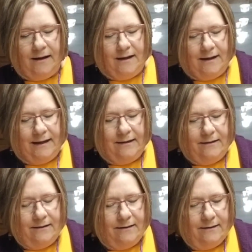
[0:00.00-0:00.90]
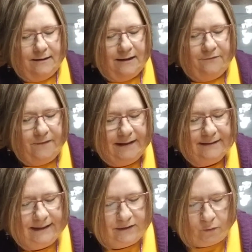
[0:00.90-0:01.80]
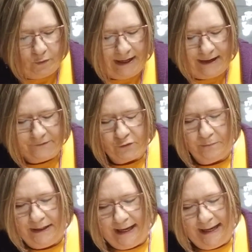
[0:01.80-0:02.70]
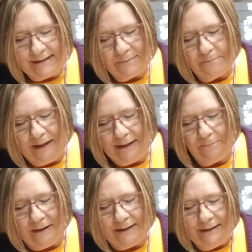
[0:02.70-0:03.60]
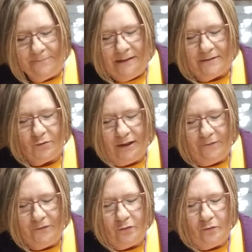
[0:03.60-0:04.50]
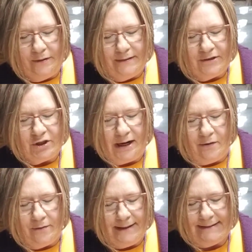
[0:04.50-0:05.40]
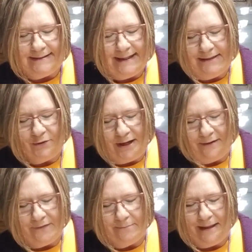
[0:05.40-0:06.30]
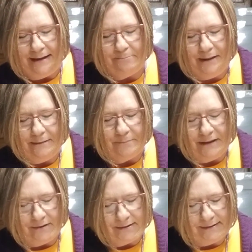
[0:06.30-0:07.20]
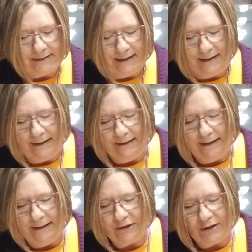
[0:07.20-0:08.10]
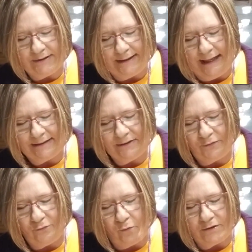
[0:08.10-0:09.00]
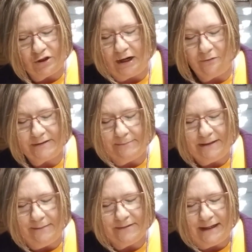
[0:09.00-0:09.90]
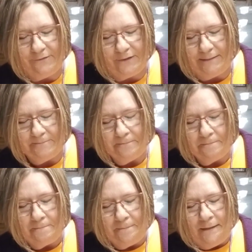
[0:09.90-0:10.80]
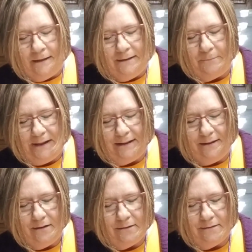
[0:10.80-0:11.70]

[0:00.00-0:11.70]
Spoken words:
I find they don't have to be as big, but so if you go in the shower, it's nice to have them that big because it just lasts through one shower. Sometimes I find, depending on